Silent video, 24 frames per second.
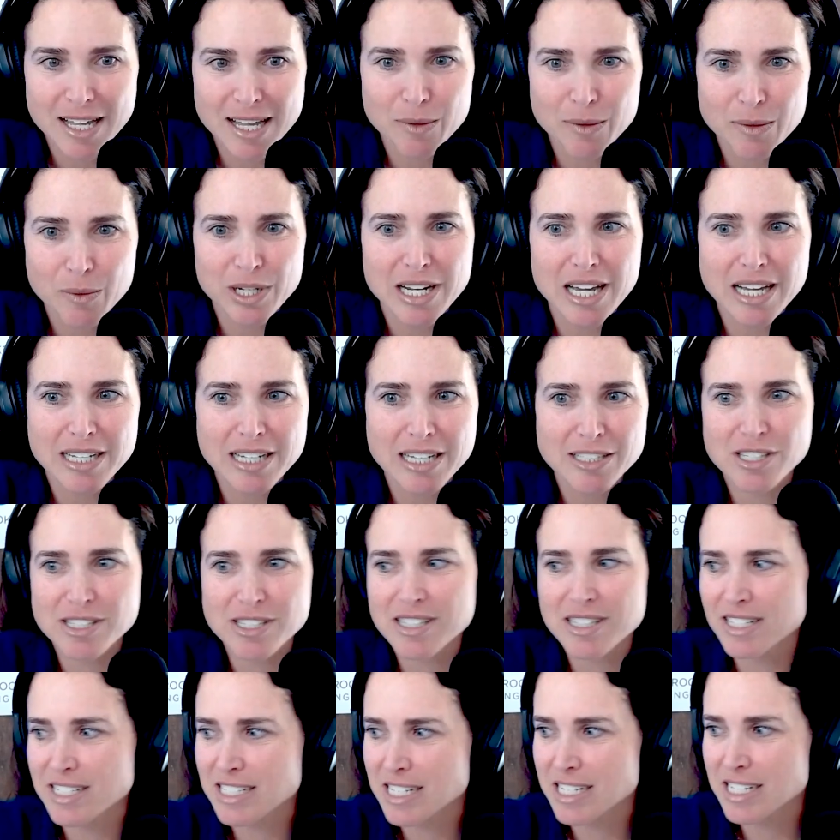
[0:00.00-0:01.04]
We're not just
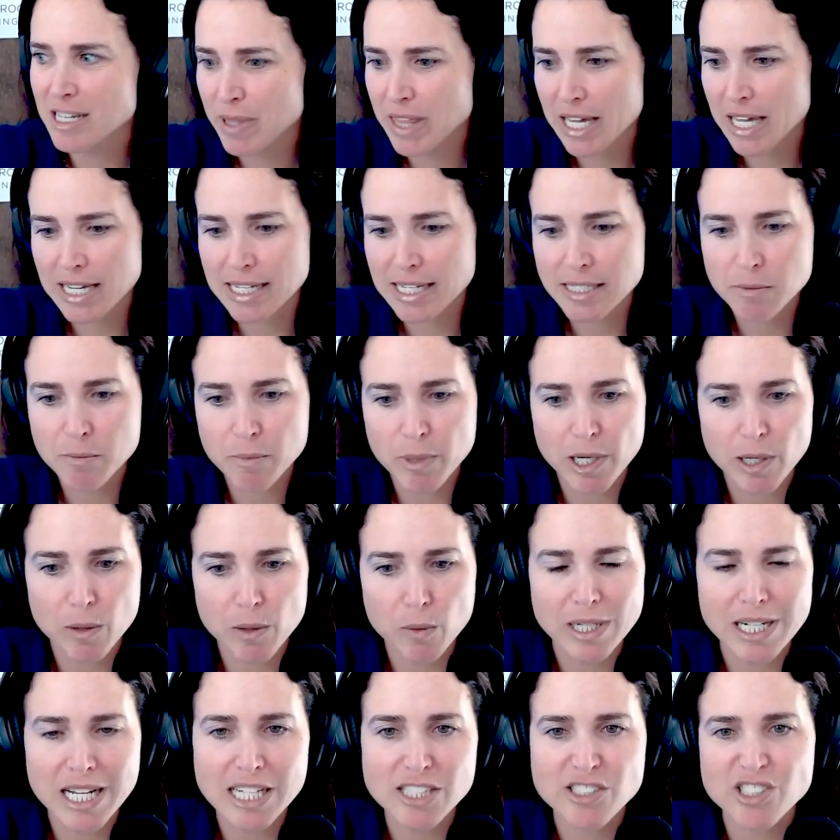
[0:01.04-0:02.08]
the tip of the iceberg. We're
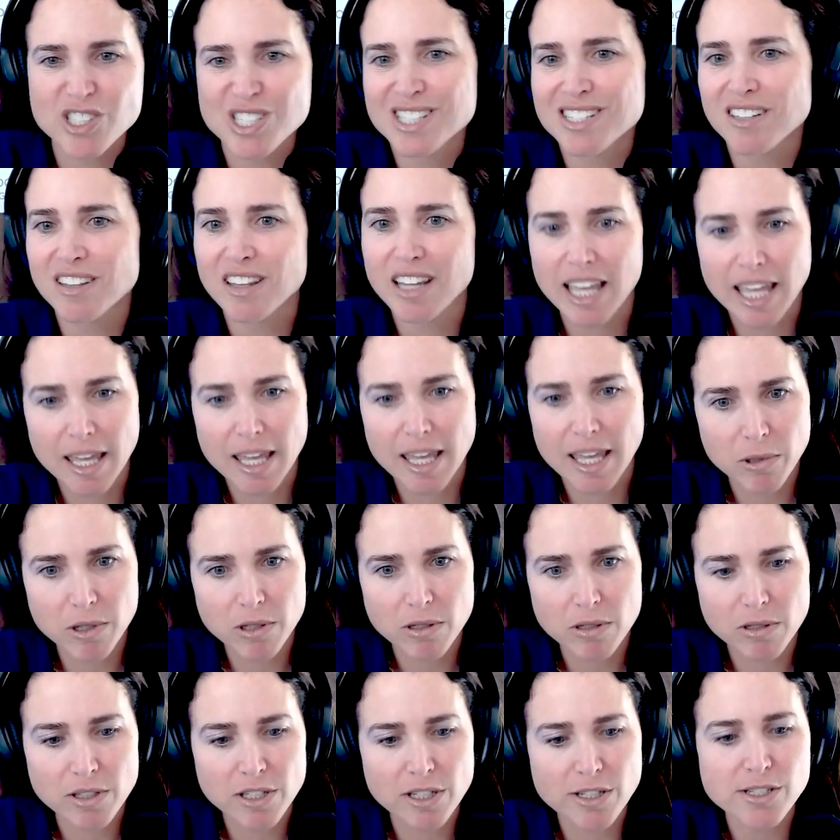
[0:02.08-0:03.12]
not just a
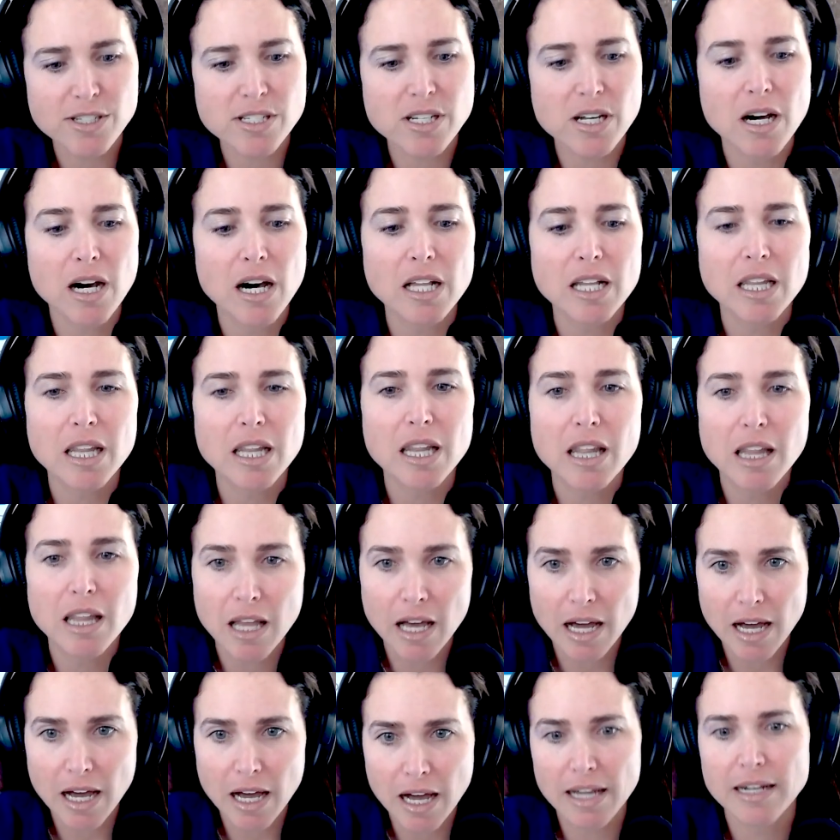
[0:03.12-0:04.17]
label. There's a
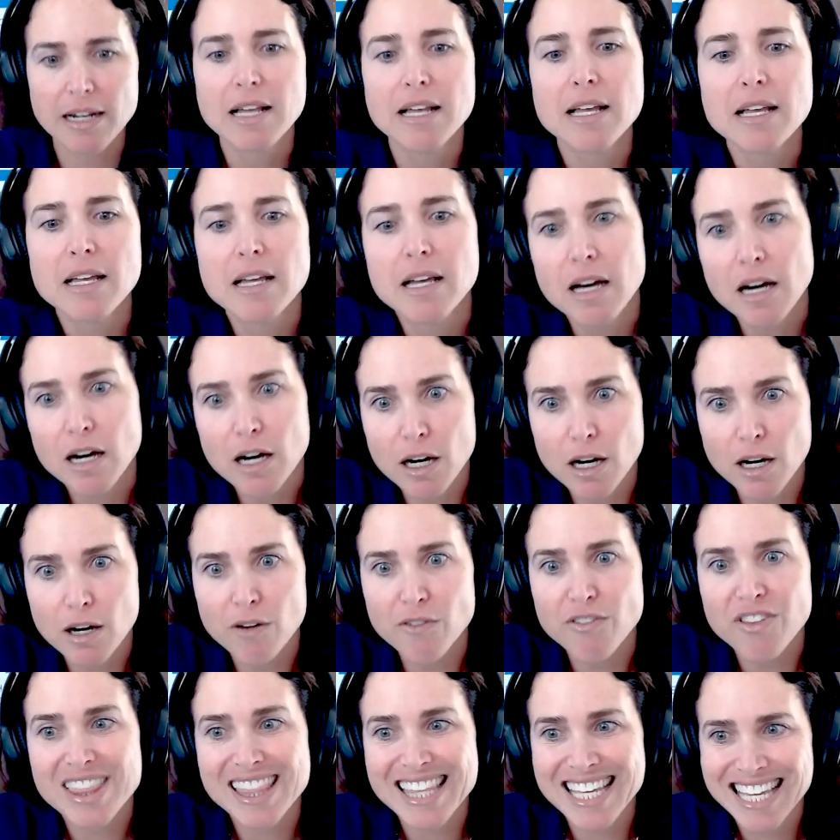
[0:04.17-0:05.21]
lot of
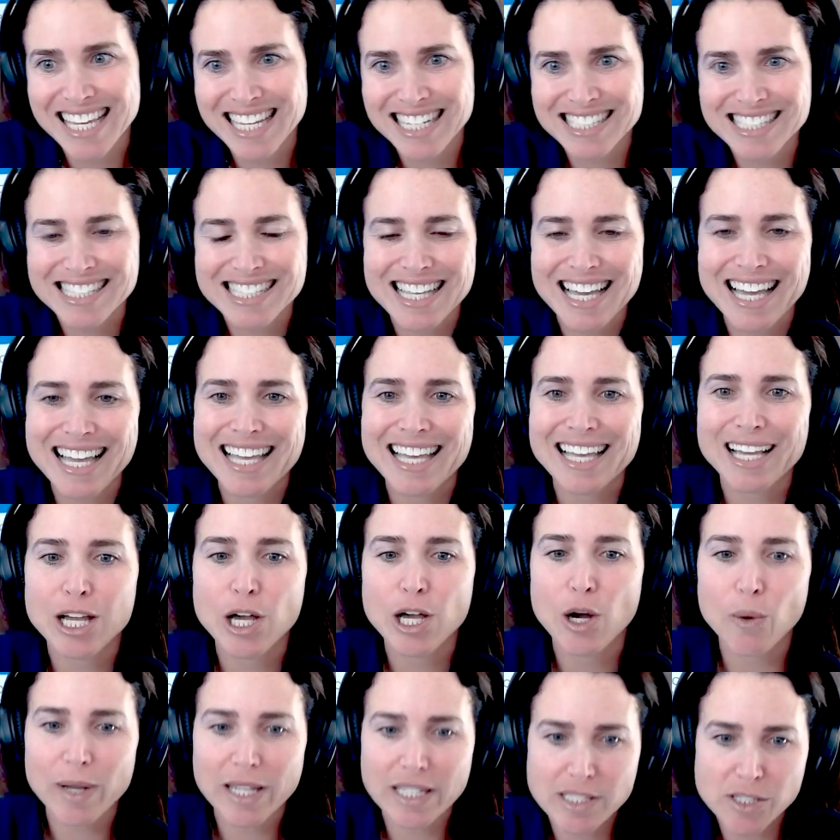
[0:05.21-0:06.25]
things that
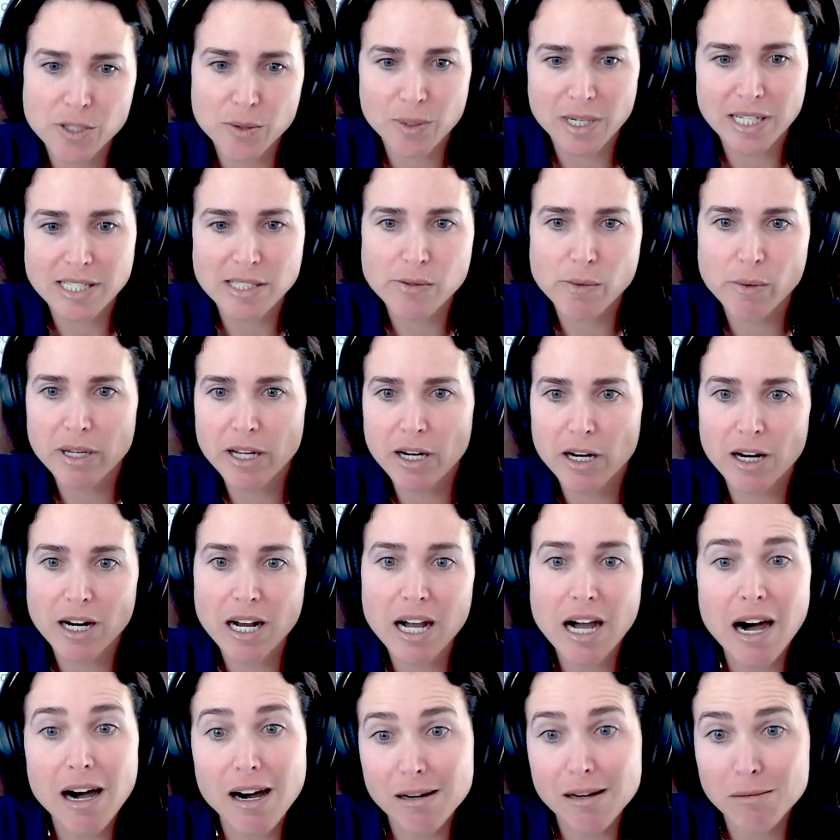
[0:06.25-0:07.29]
go into us. We are
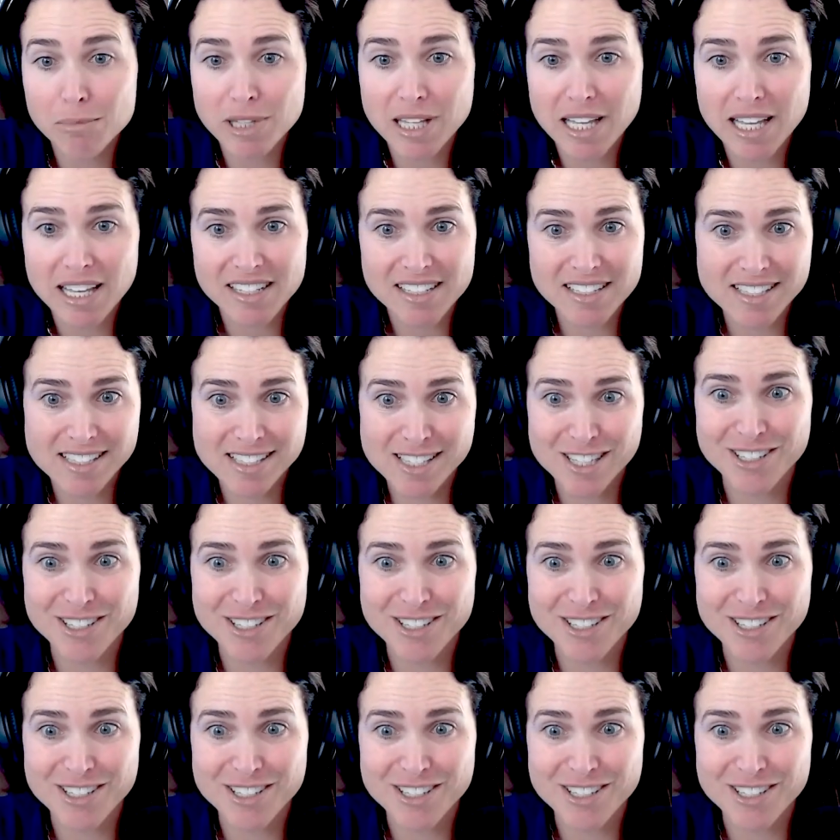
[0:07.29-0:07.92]
complex